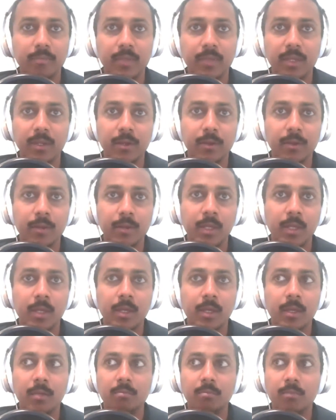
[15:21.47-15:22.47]
you know,
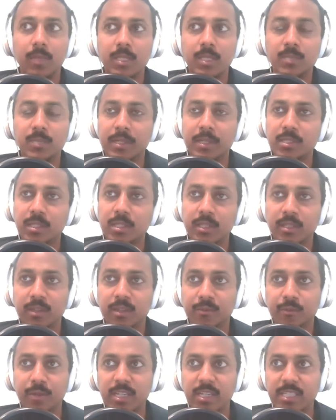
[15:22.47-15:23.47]
especially in their
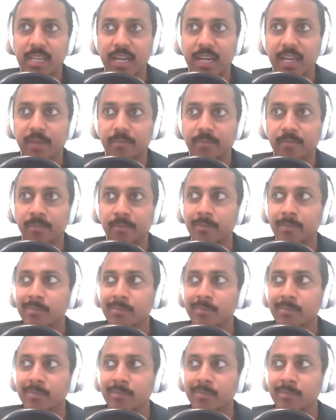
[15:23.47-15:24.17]
free time,